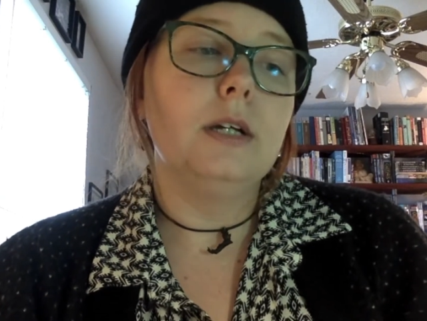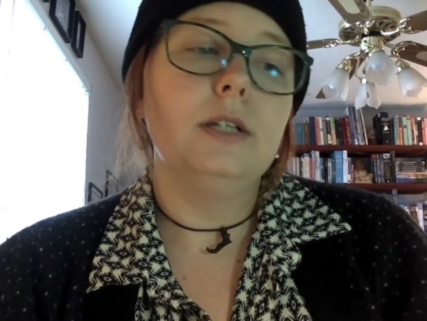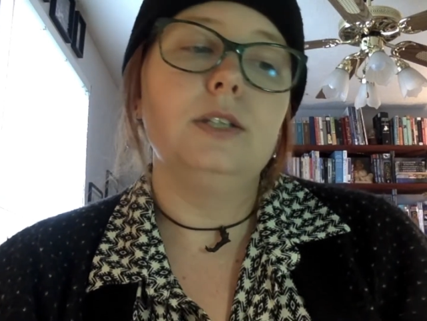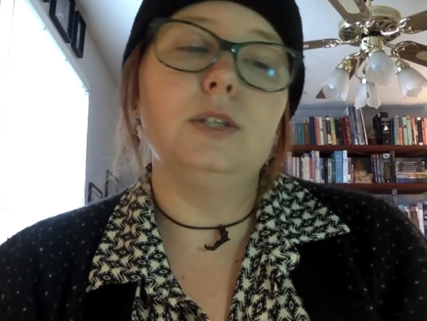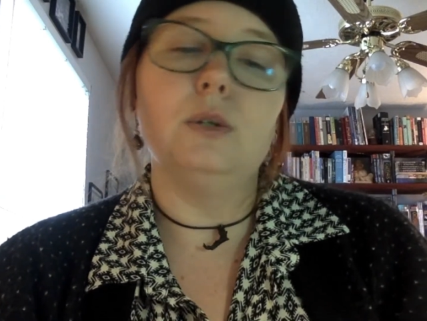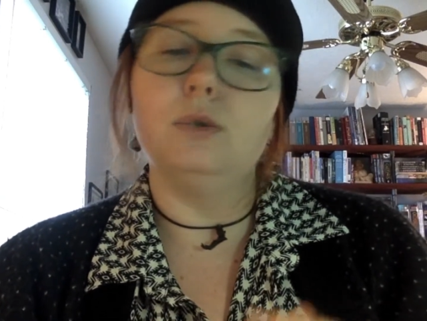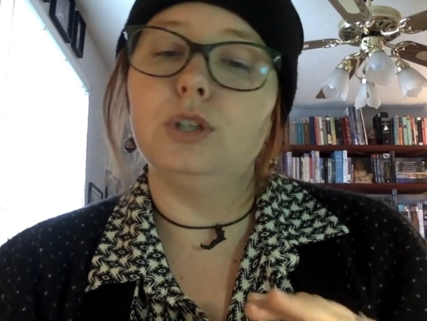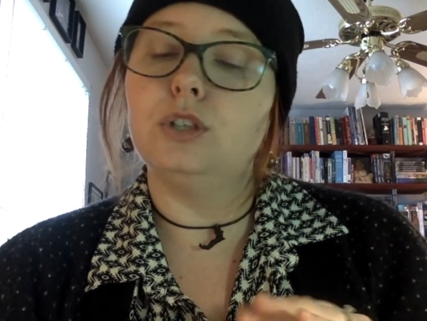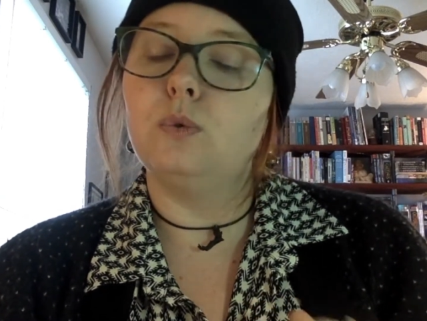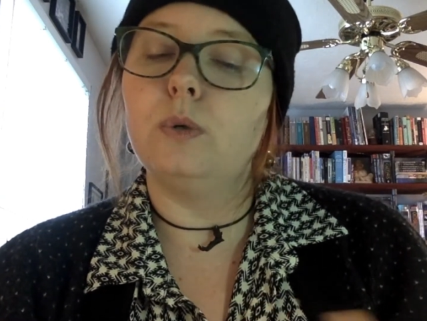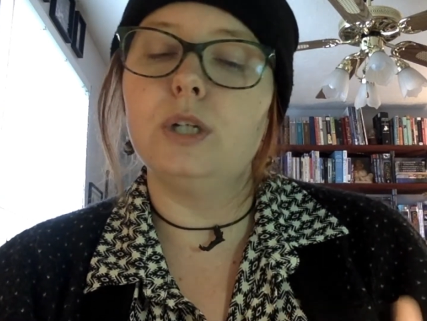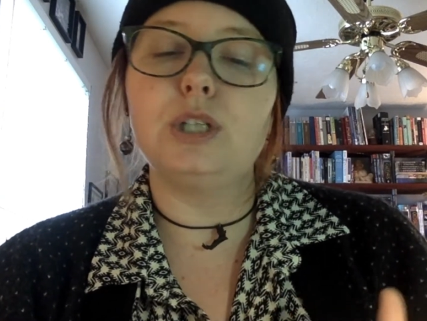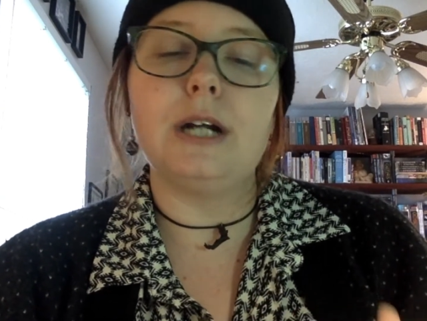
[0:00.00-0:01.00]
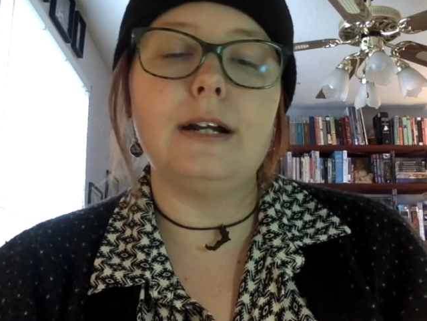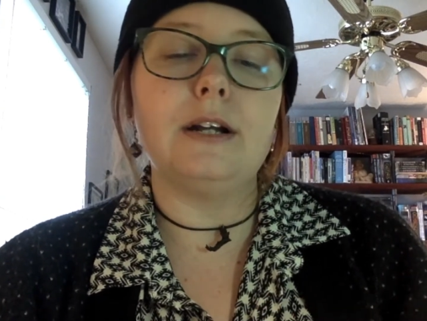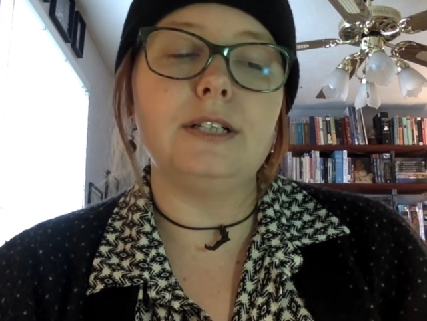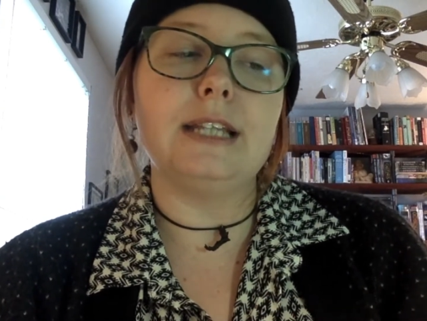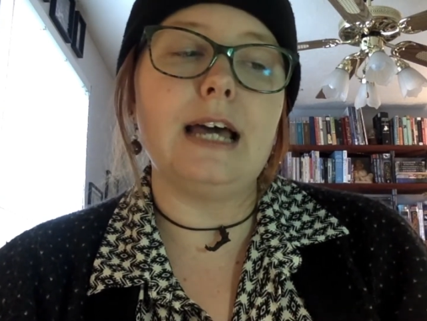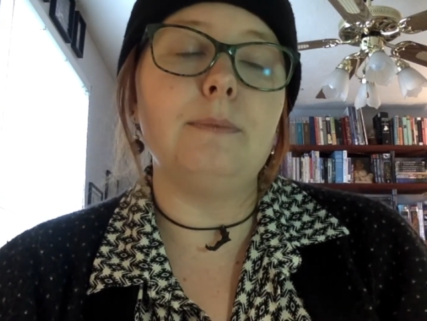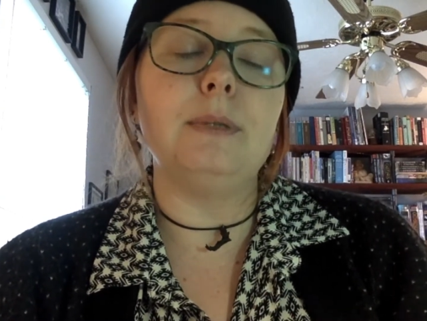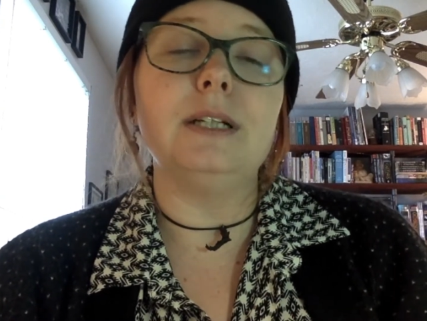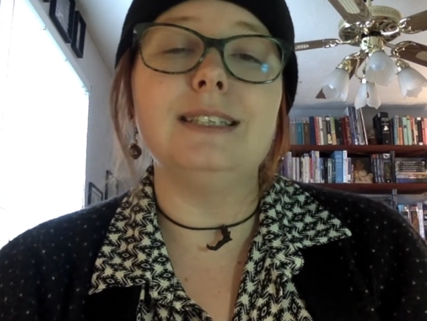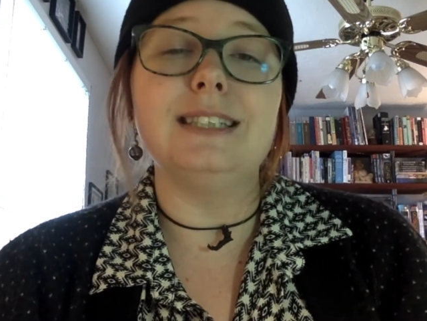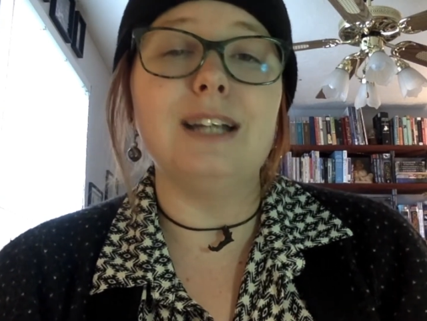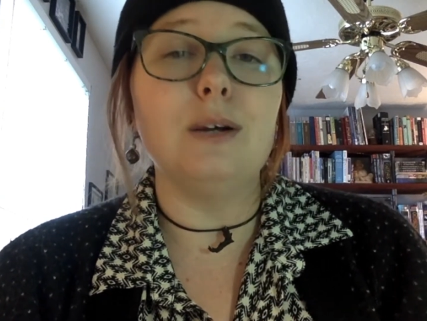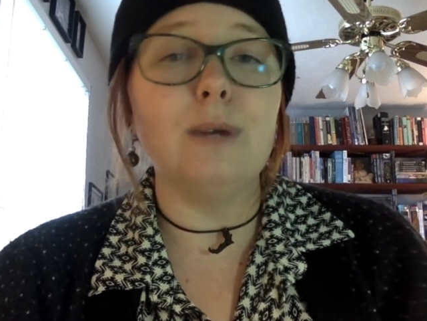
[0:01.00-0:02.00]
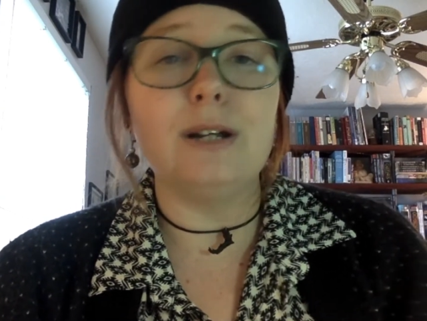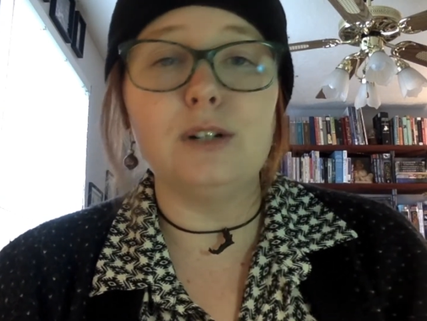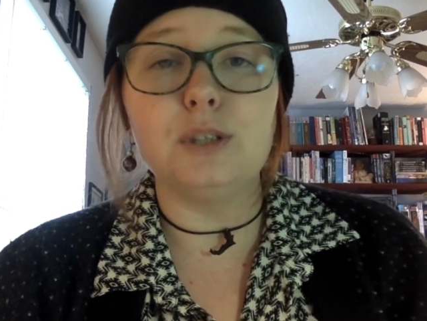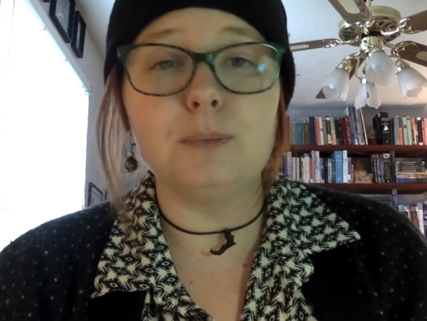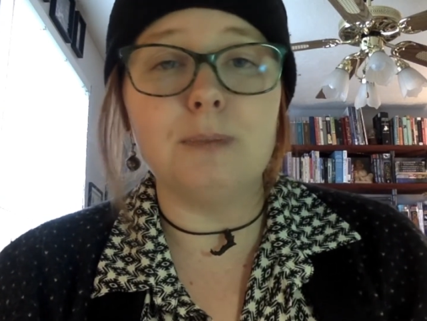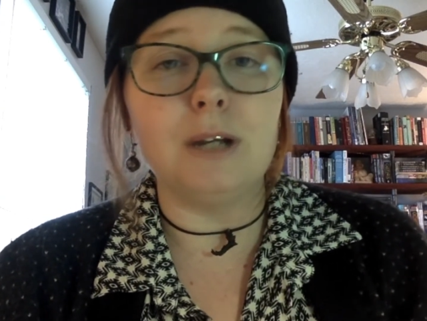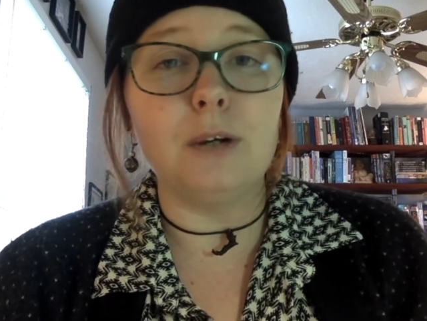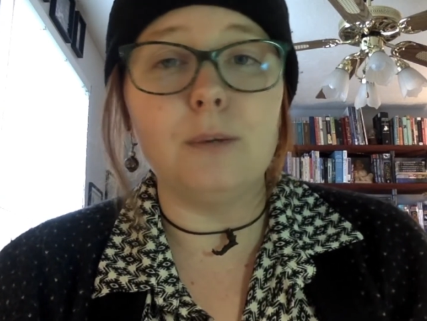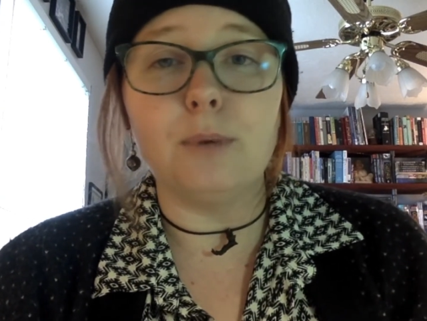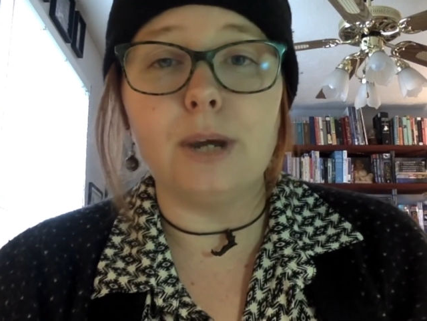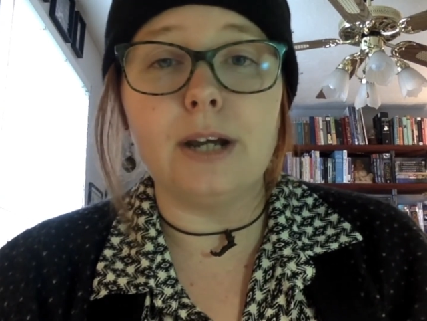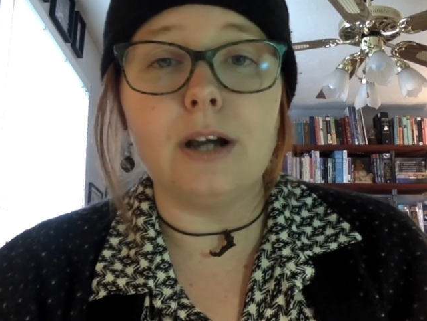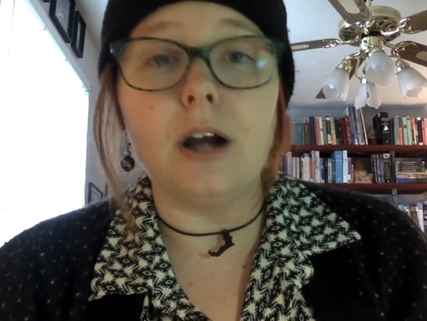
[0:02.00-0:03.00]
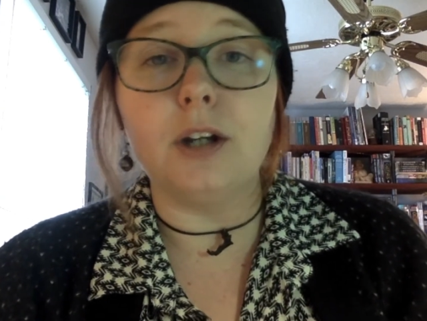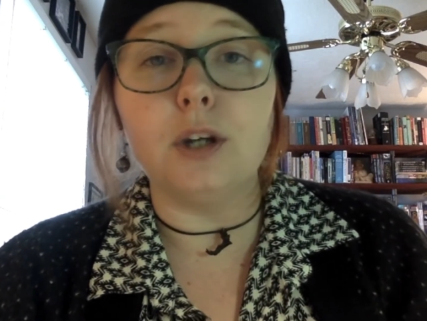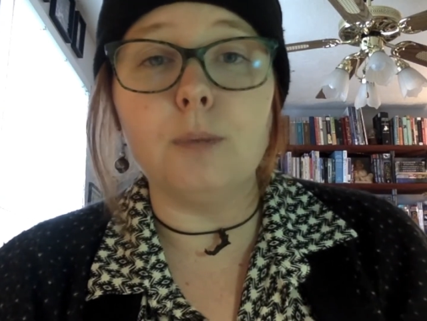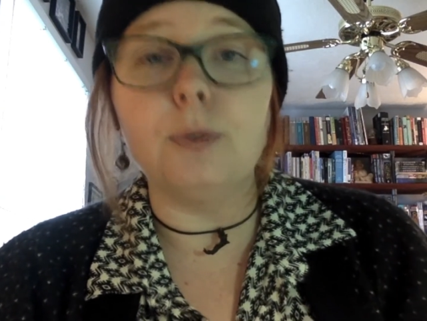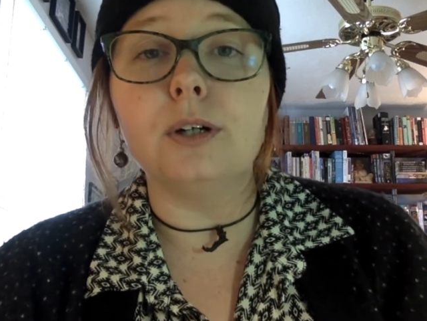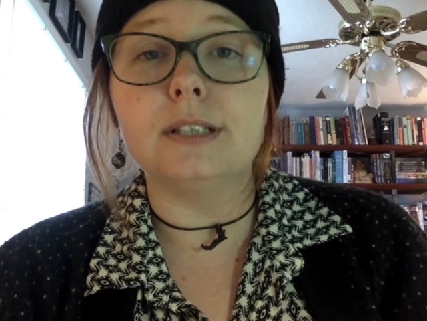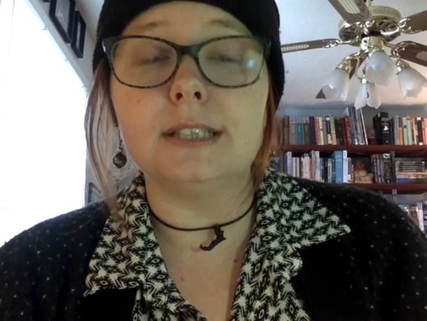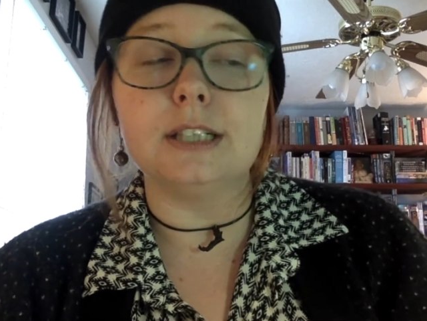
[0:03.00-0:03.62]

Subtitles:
So just quick shout out to that because narrators make or break audiobooks,